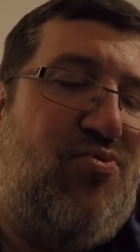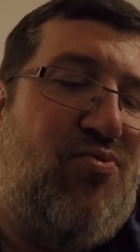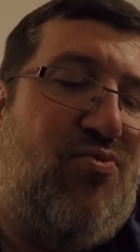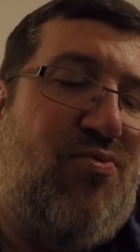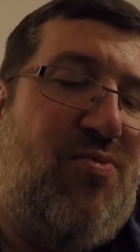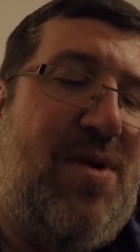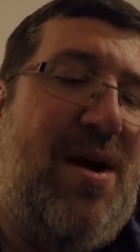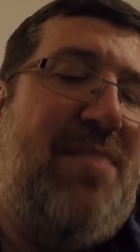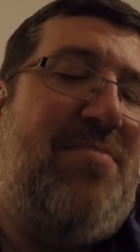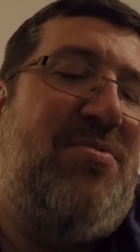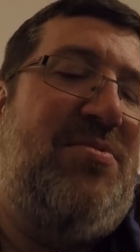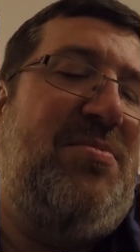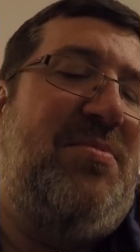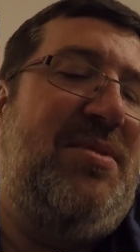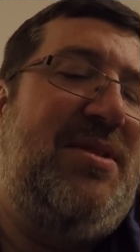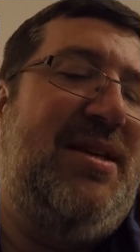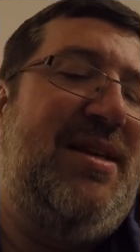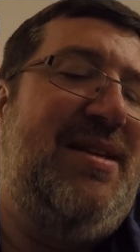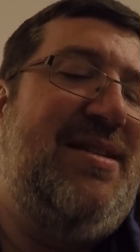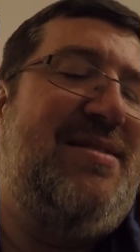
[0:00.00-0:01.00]

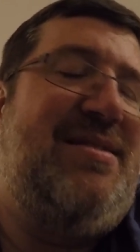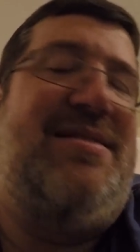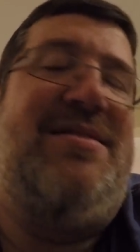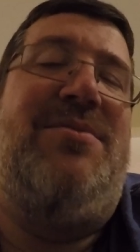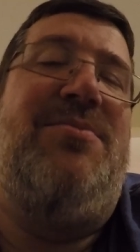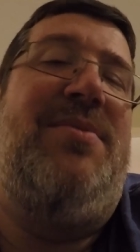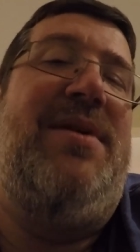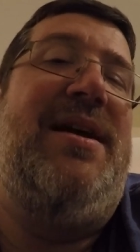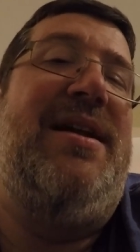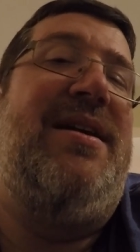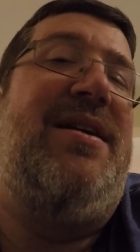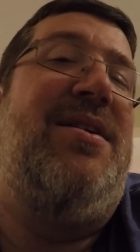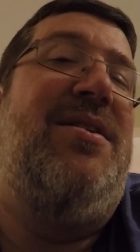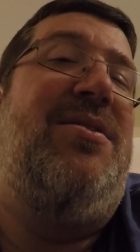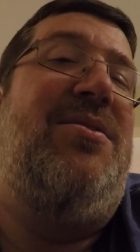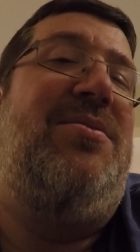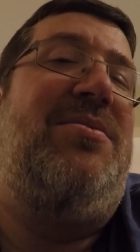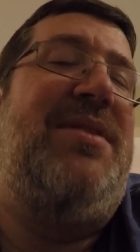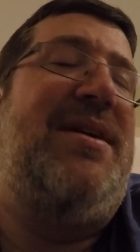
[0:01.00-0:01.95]
probably isn't the way to go.